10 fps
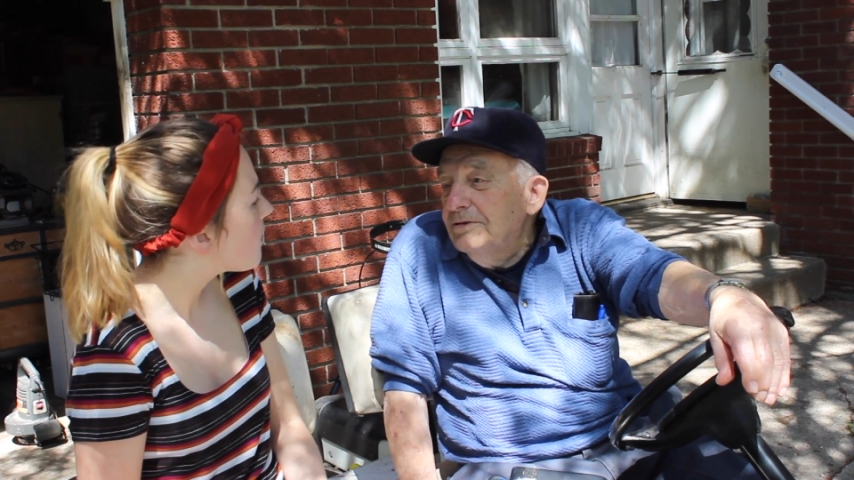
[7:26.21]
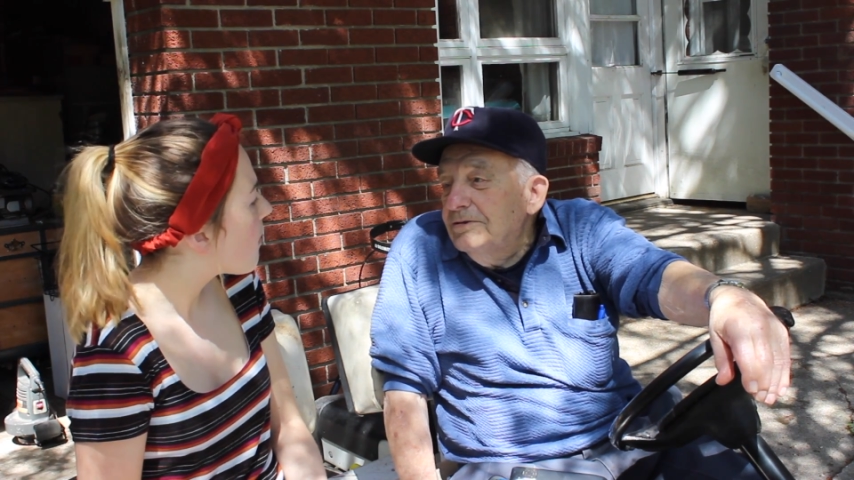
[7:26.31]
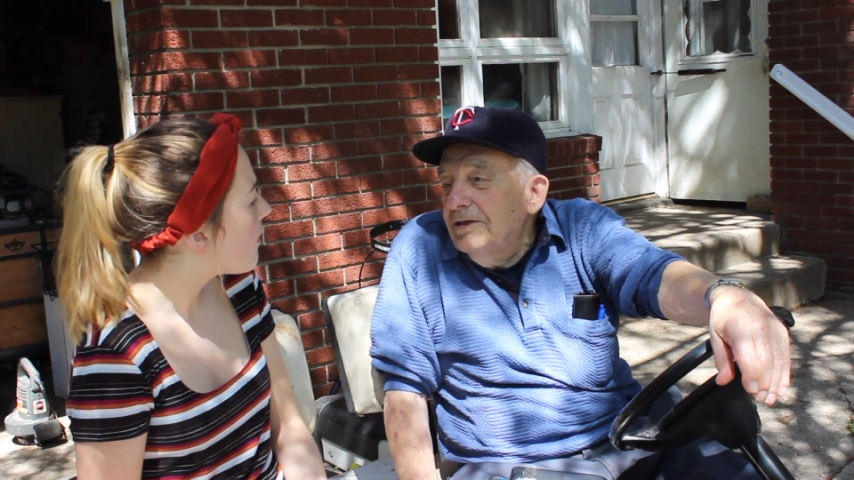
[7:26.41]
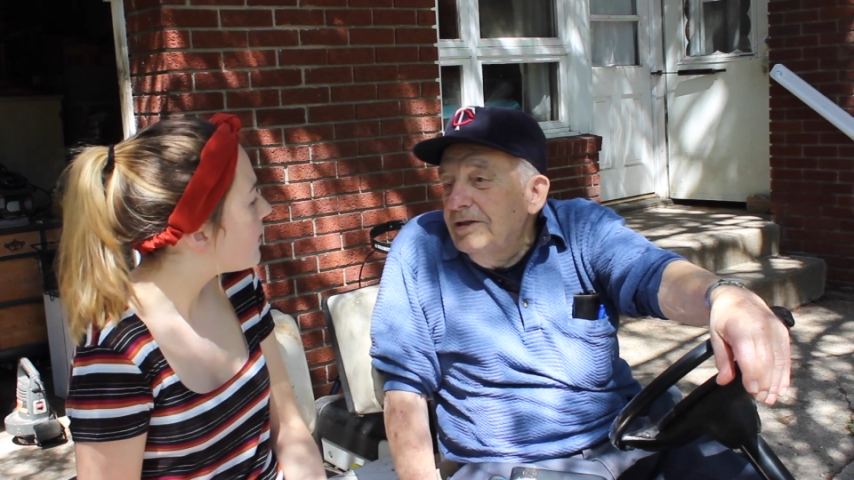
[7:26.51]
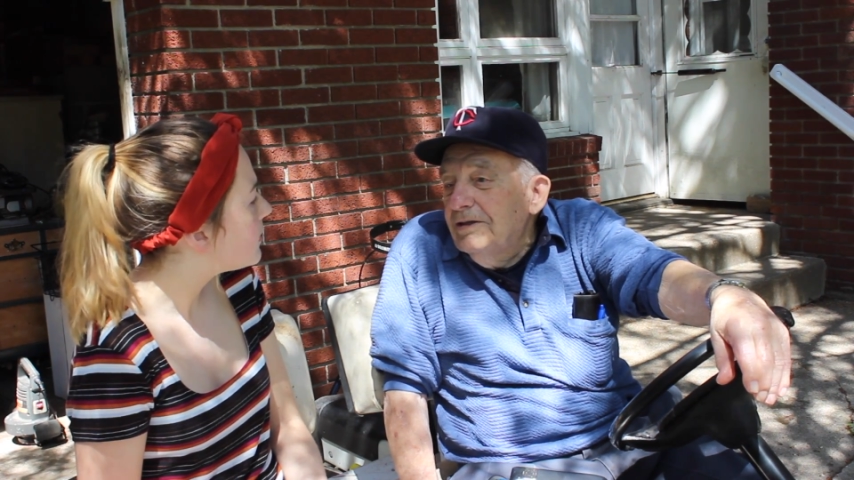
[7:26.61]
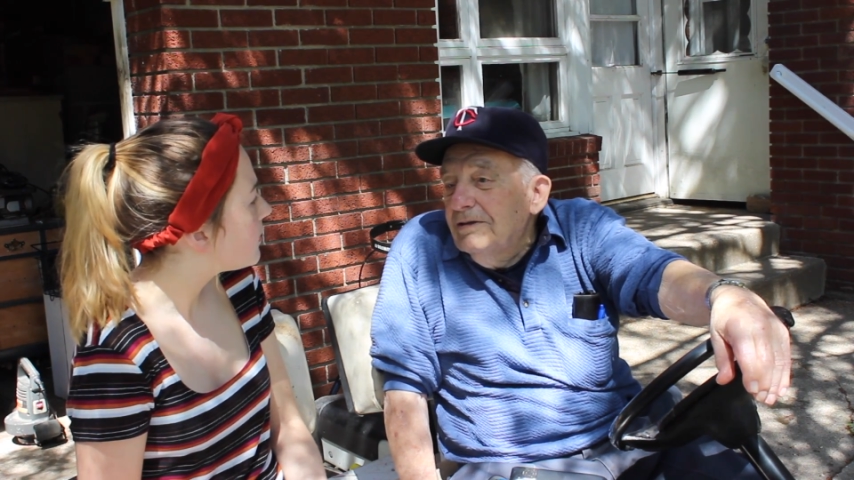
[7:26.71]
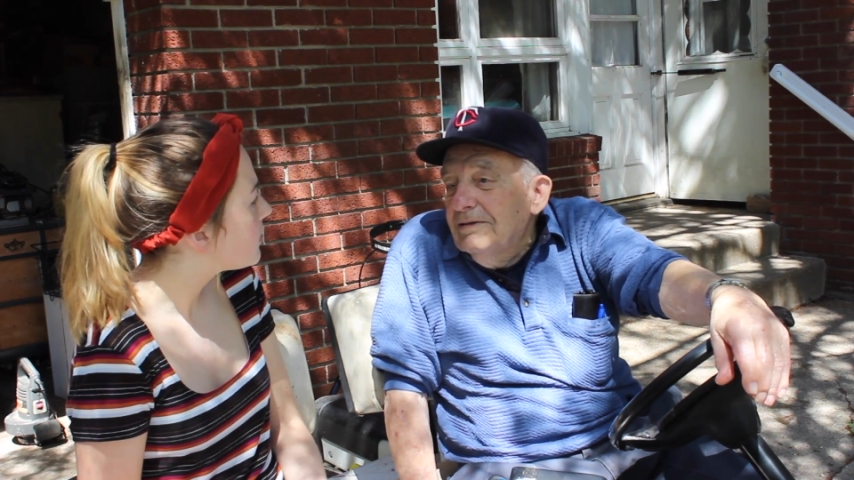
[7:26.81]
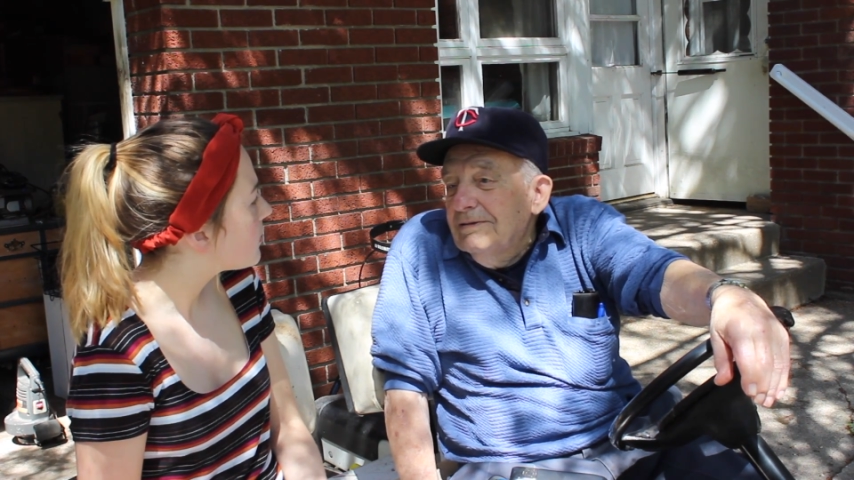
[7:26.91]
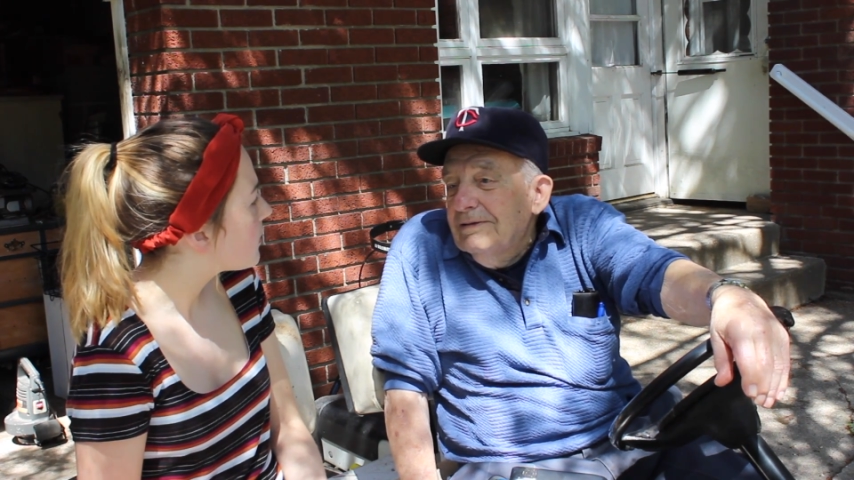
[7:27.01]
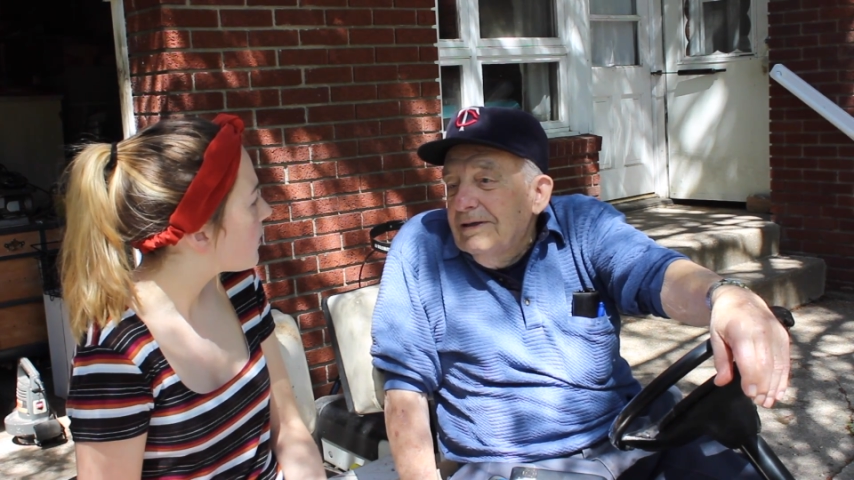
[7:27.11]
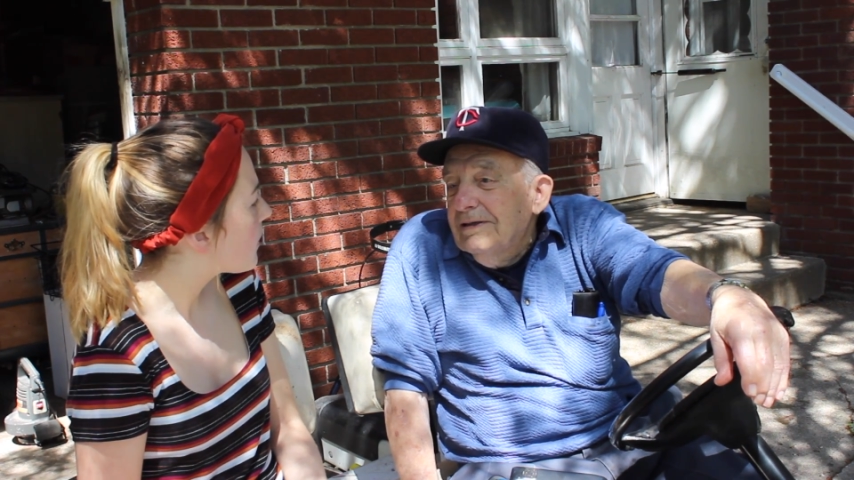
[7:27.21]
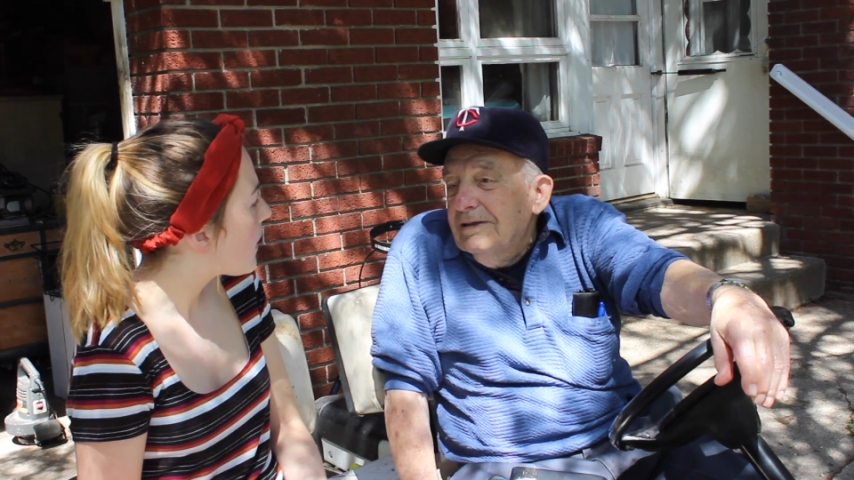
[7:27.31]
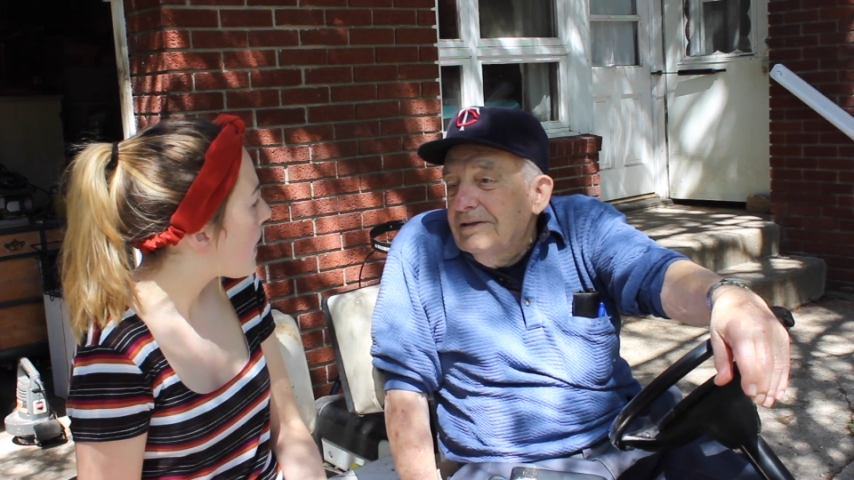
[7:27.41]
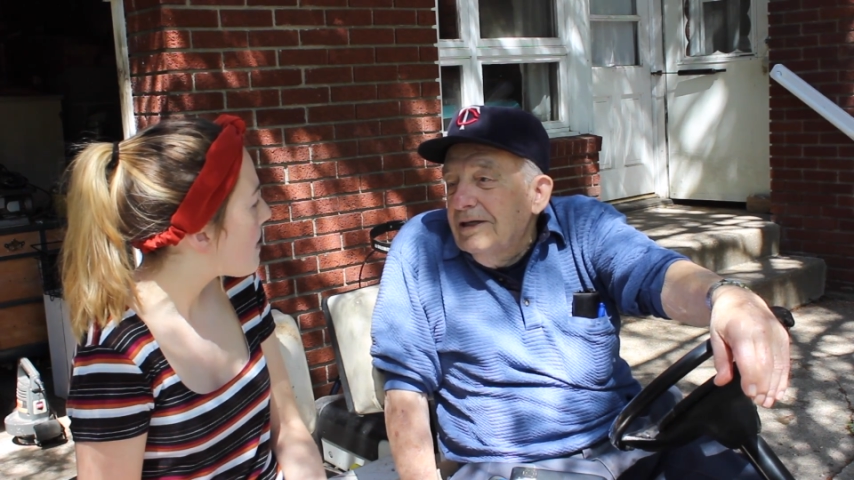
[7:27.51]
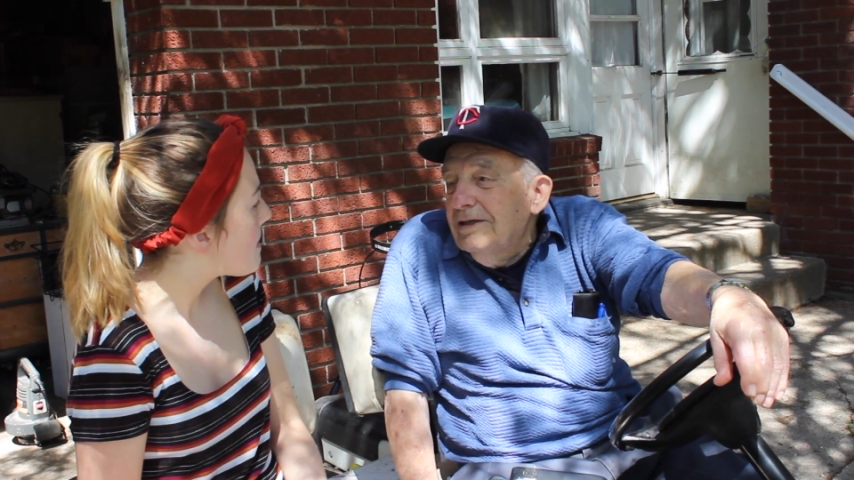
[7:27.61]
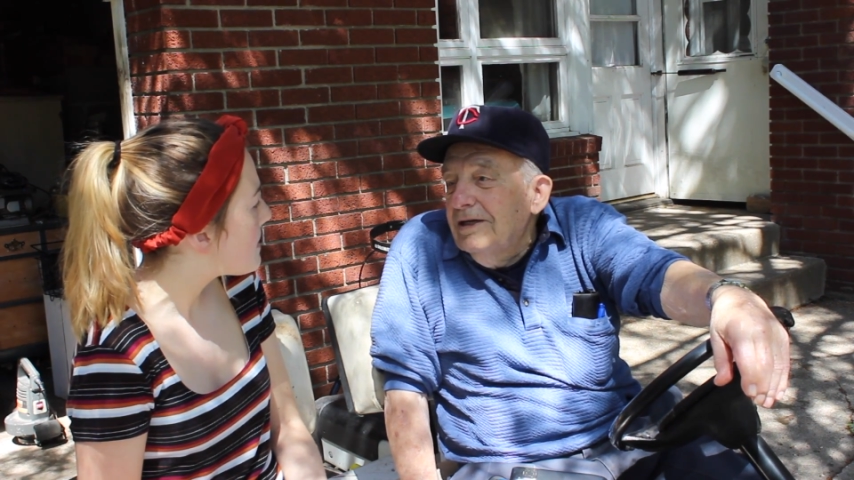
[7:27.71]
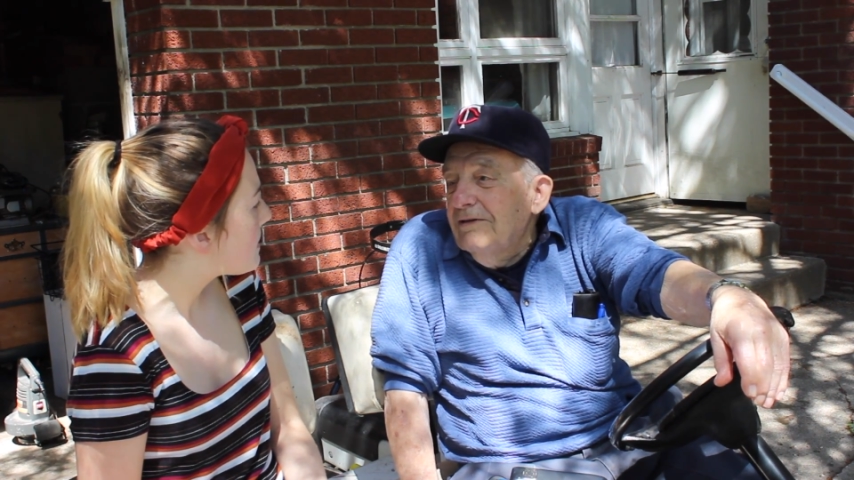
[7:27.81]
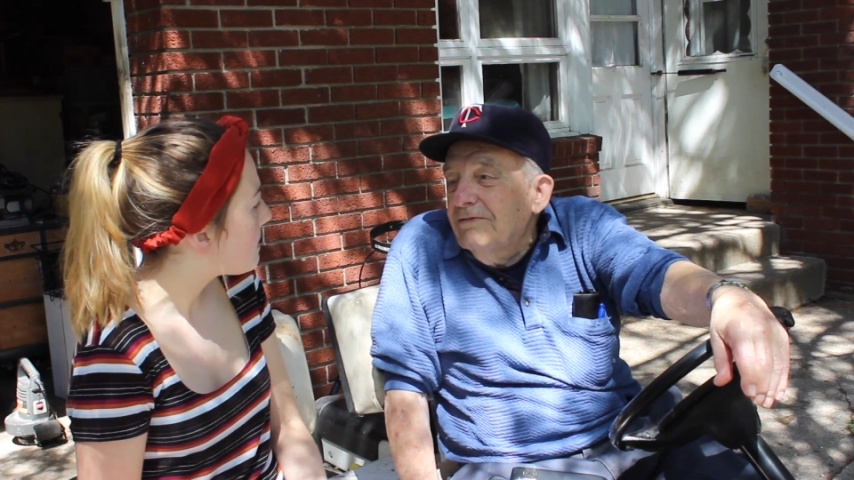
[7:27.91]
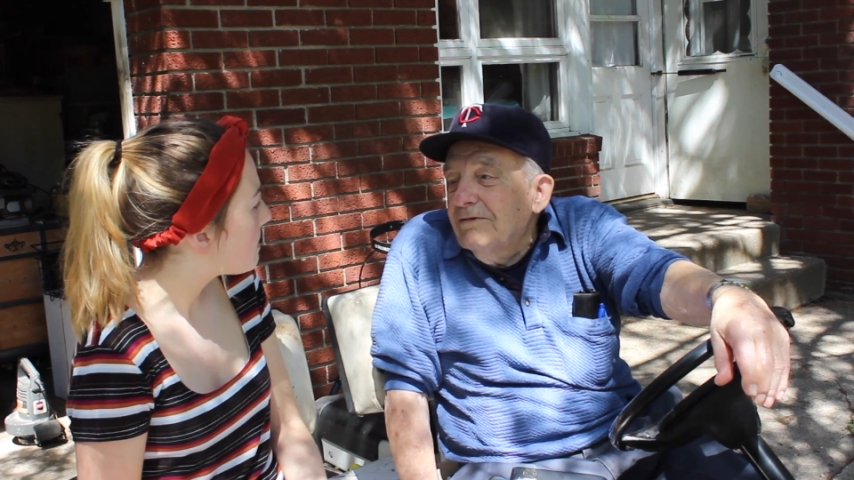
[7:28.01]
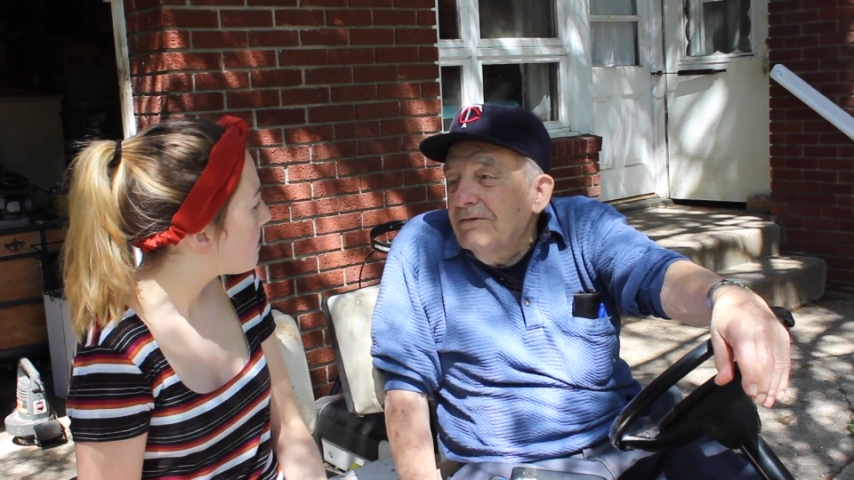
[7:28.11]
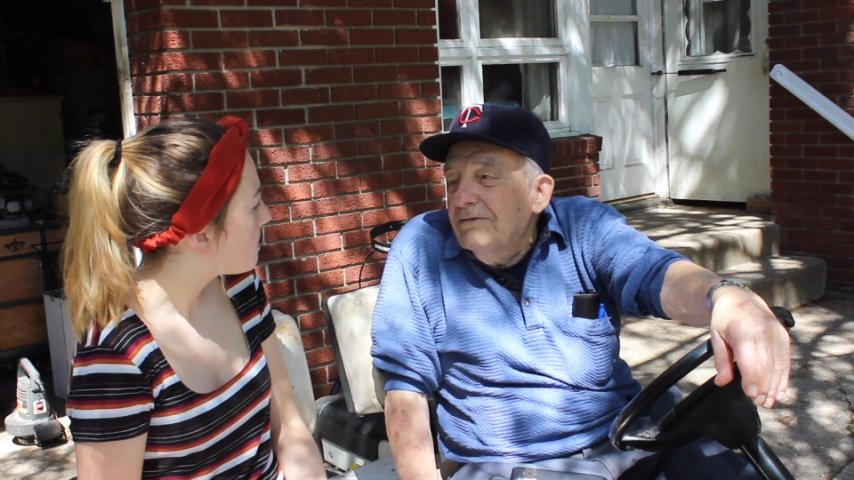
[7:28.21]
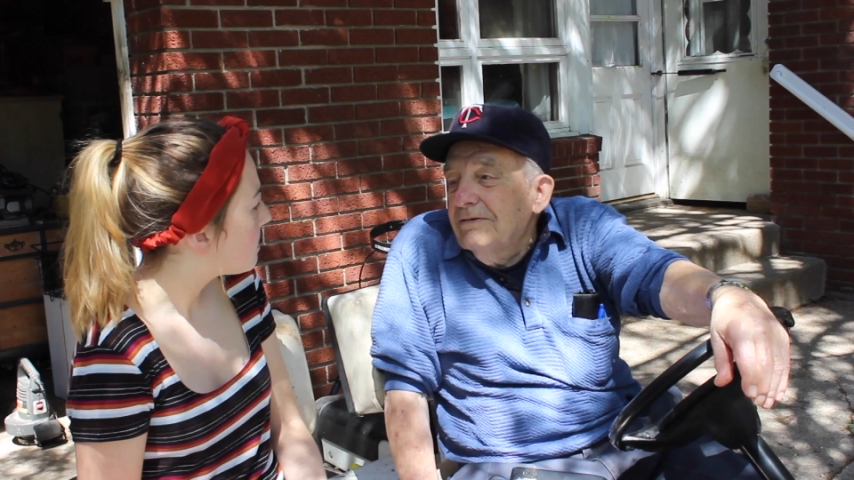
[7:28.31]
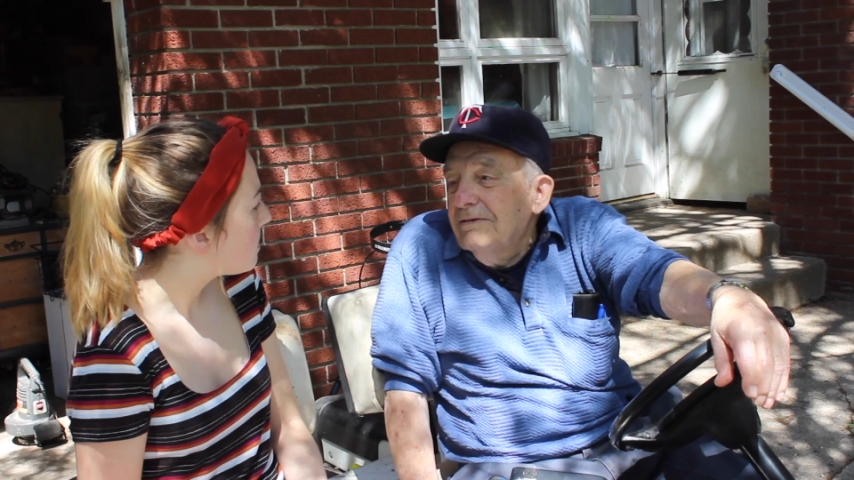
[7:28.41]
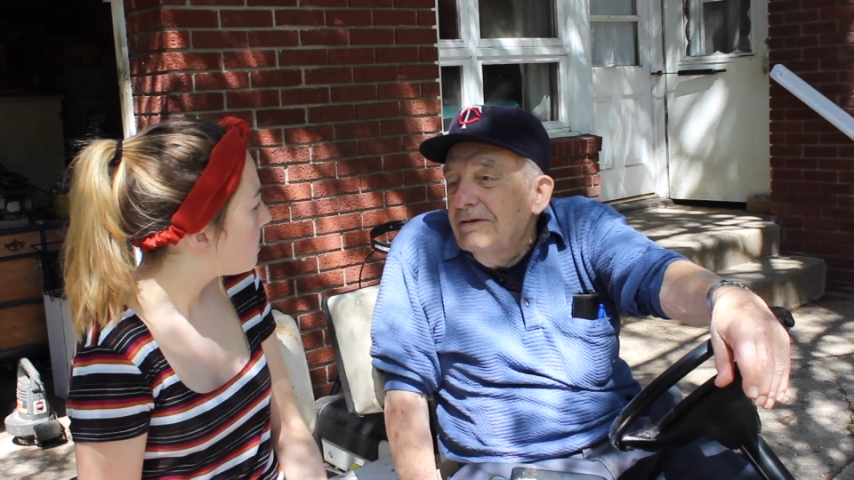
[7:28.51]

usually like a 10-day furlough.